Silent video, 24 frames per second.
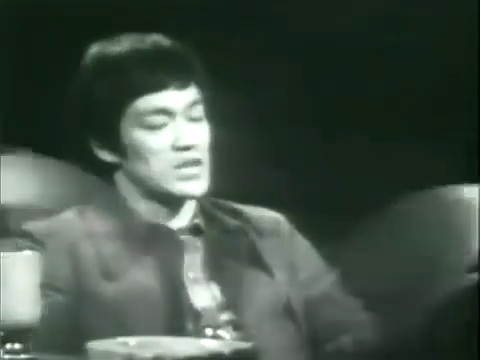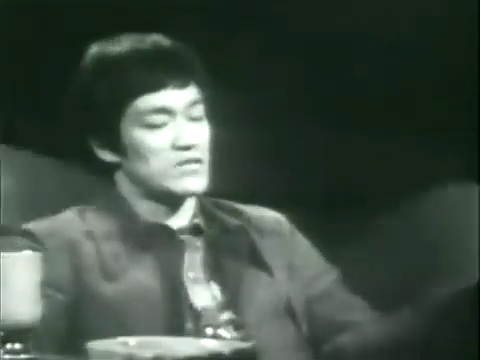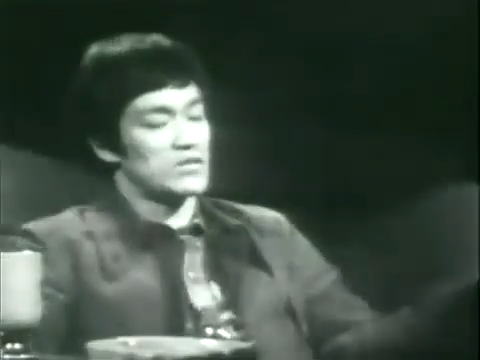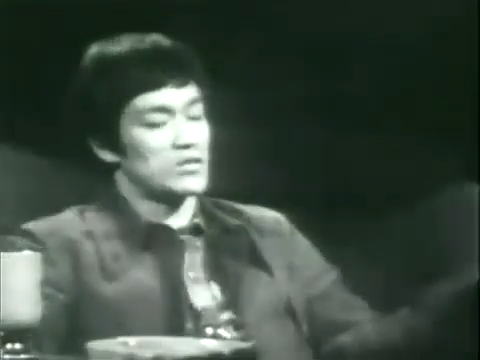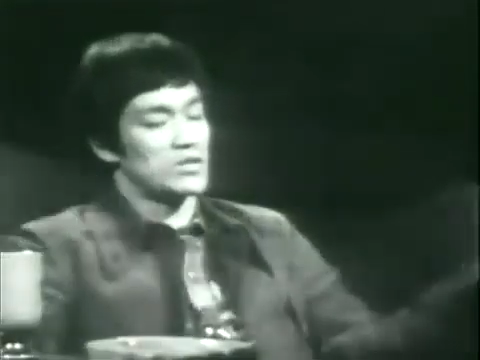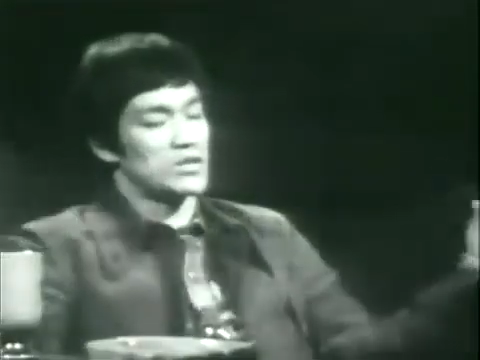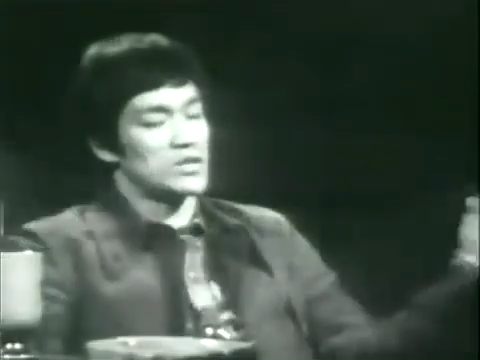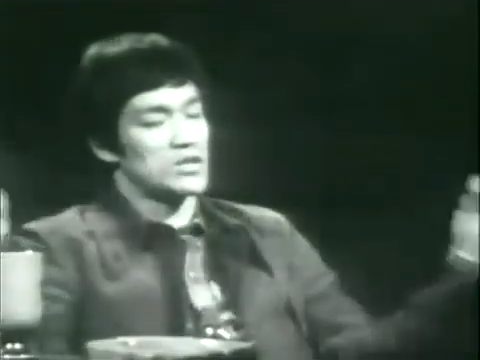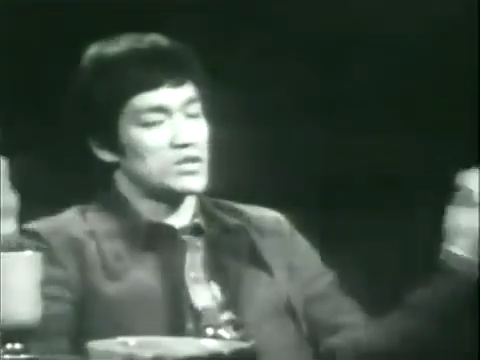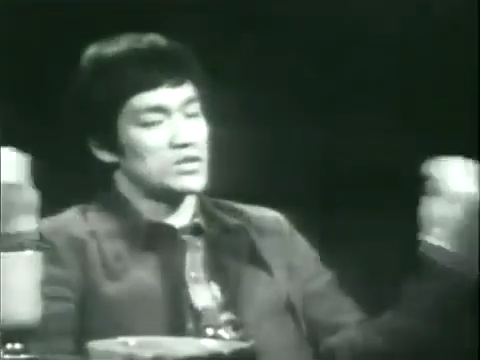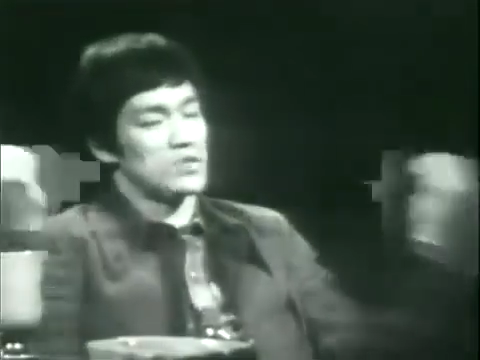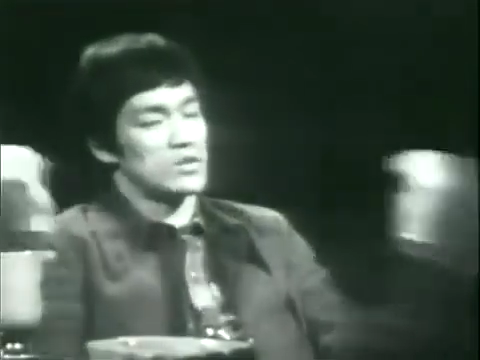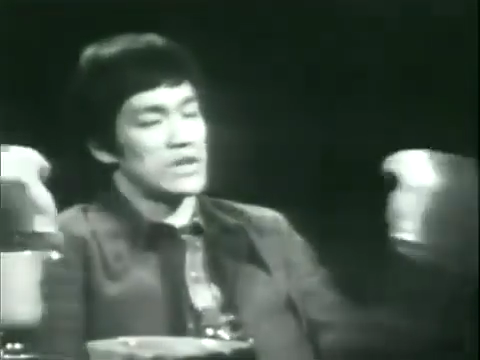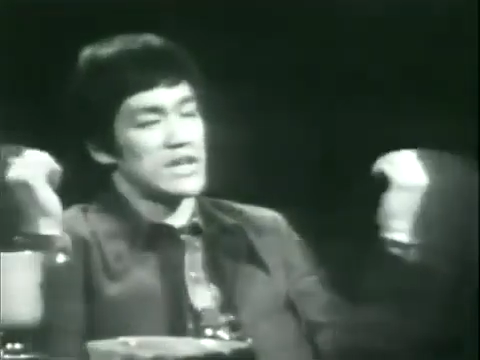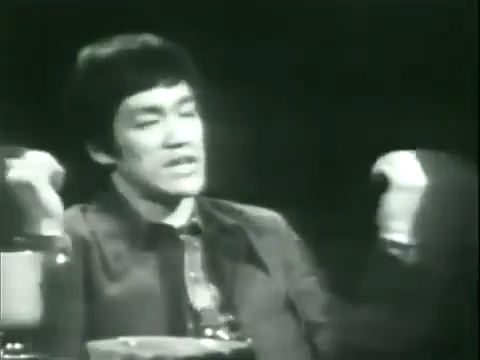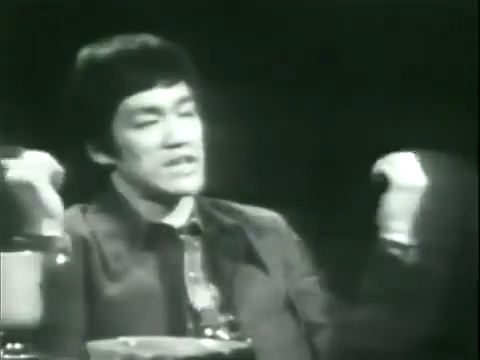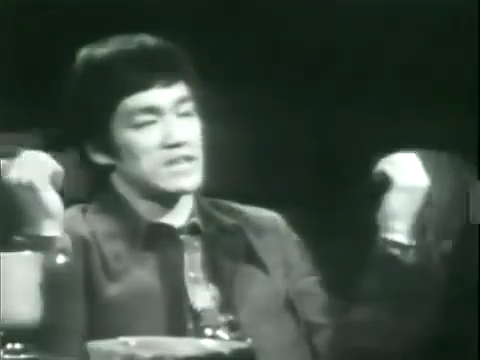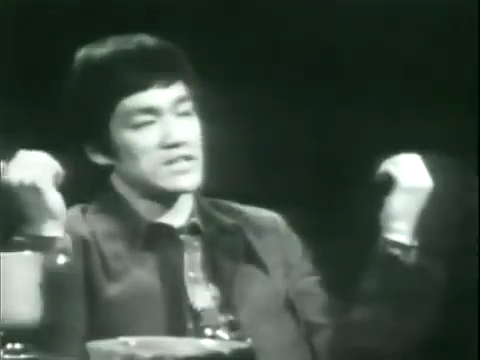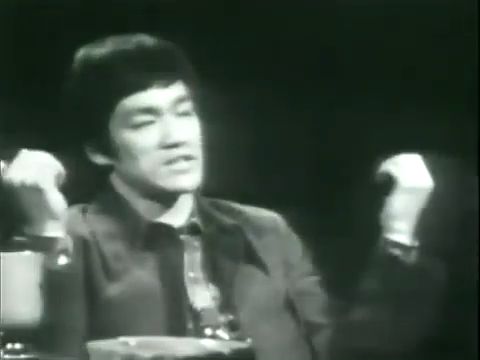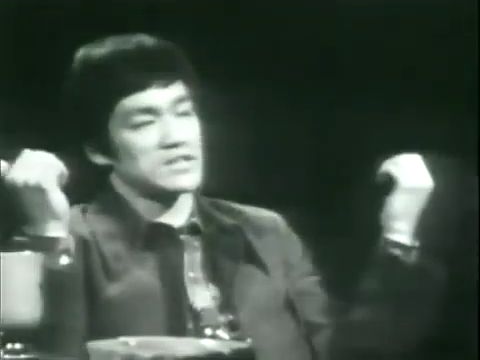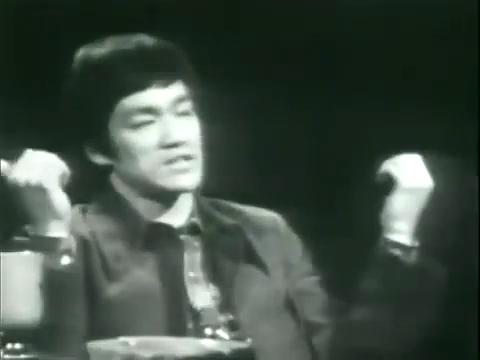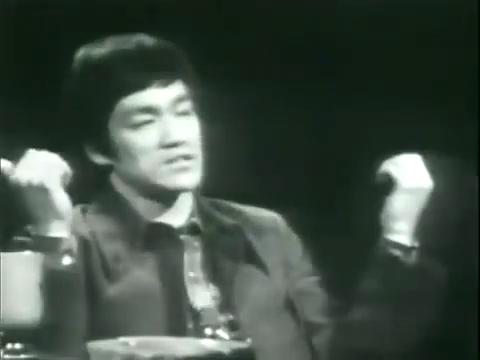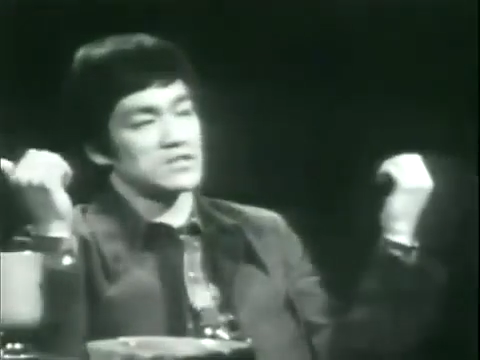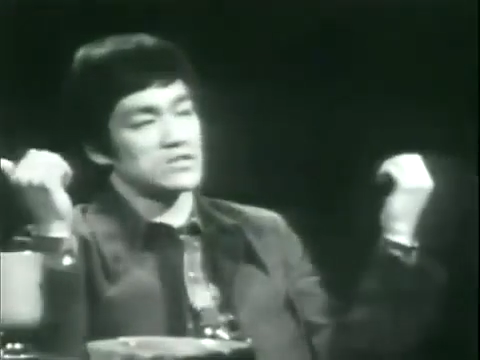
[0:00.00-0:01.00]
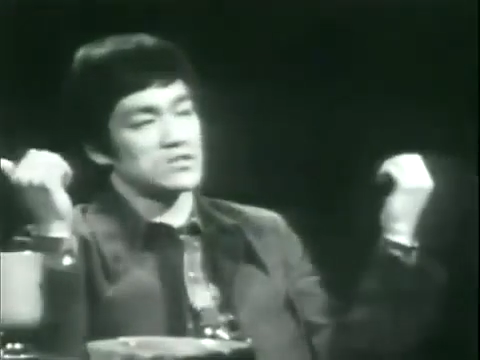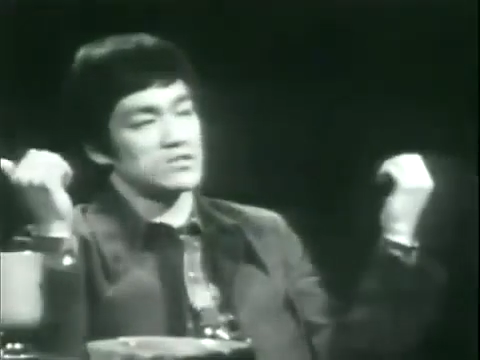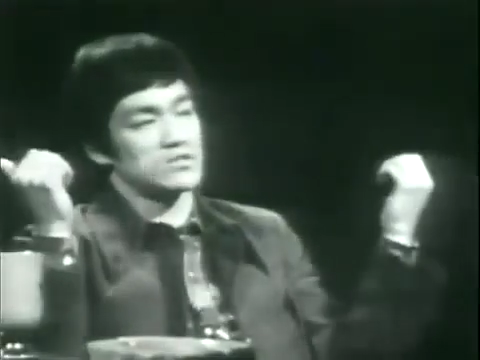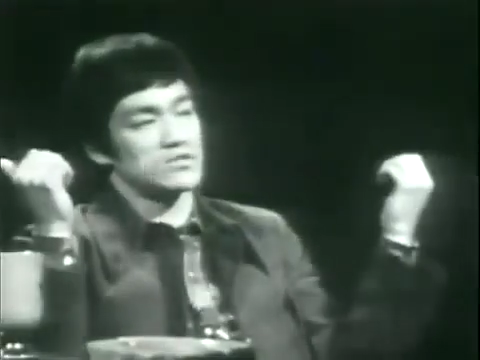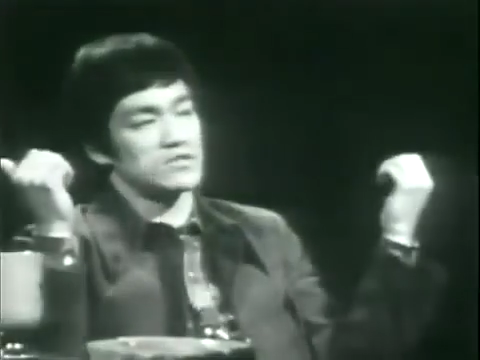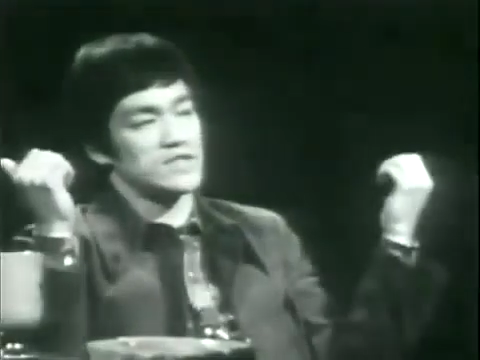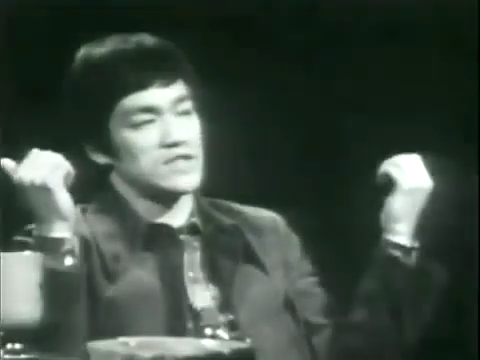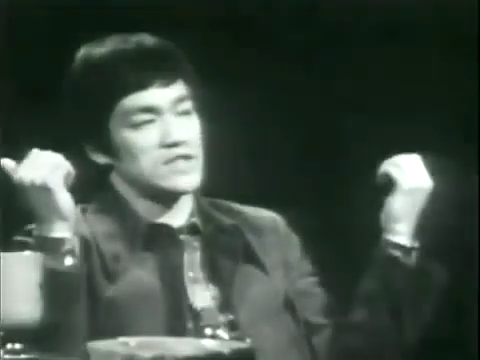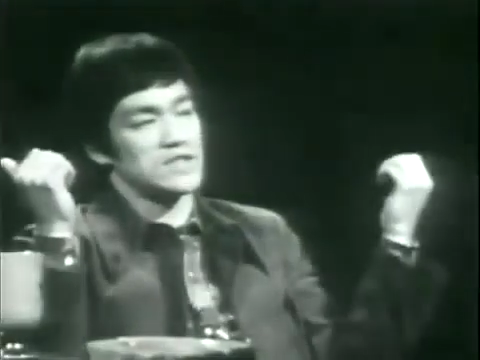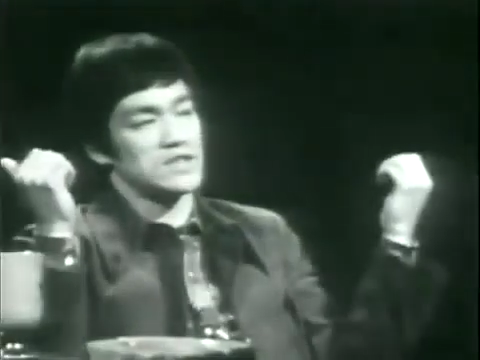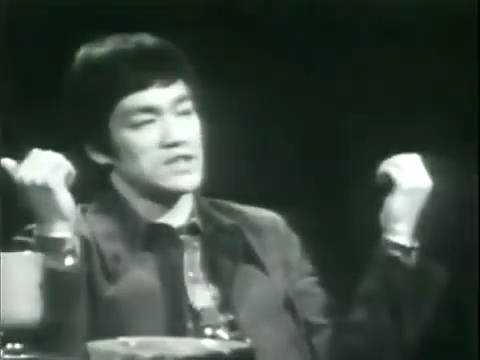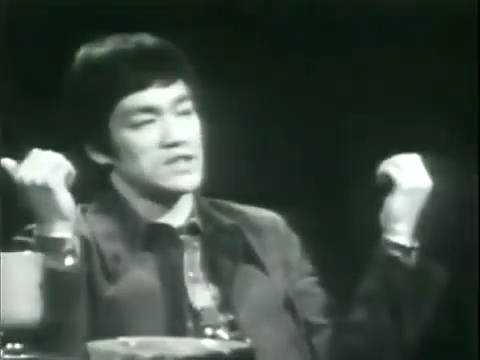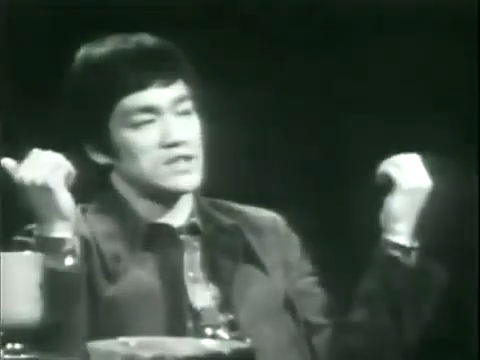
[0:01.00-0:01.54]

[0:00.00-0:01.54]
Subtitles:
have only 2 hands and 2 feet.